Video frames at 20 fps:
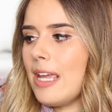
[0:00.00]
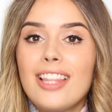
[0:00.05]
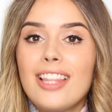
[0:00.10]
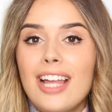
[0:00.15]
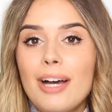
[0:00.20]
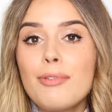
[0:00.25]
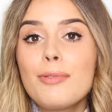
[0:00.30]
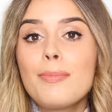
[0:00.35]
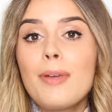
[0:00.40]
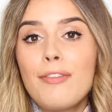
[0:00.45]
So
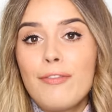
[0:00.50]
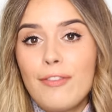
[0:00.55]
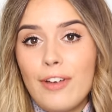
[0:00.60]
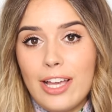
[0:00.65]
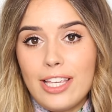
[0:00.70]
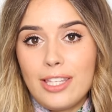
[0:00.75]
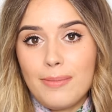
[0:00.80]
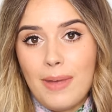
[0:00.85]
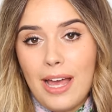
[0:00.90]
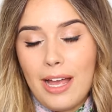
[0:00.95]
that was my
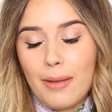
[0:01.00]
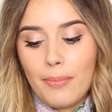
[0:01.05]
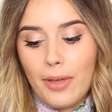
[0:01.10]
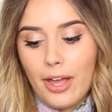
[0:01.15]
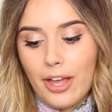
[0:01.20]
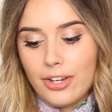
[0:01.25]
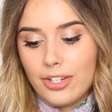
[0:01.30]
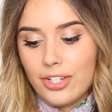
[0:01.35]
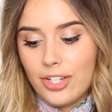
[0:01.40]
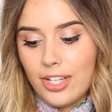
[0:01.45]
first bag
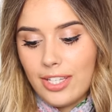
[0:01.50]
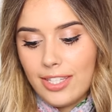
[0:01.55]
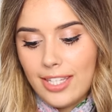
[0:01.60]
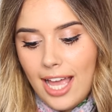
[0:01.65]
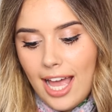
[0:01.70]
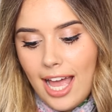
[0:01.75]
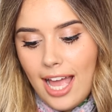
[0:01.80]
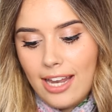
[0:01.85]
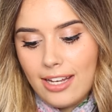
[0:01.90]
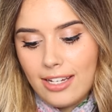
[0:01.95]

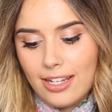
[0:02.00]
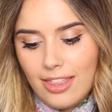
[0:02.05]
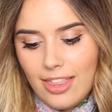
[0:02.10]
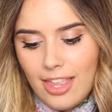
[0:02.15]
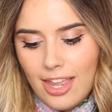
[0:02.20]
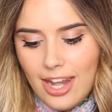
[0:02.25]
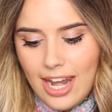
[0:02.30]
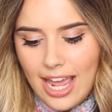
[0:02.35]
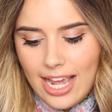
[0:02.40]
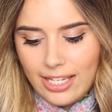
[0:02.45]
purchase and
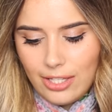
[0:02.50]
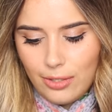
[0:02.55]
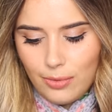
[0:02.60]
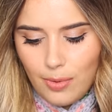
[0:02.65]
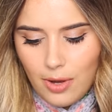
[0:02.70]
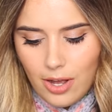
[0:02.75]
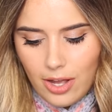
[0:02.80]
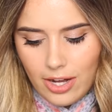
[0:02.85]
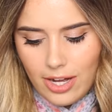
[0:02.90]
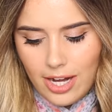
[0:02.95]
the
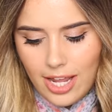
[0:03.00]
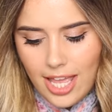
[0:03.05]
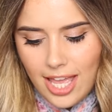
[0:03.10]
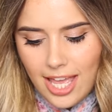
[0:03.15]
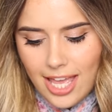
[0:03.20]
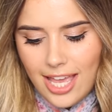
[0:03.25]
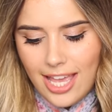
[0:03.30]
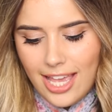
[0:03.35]
next one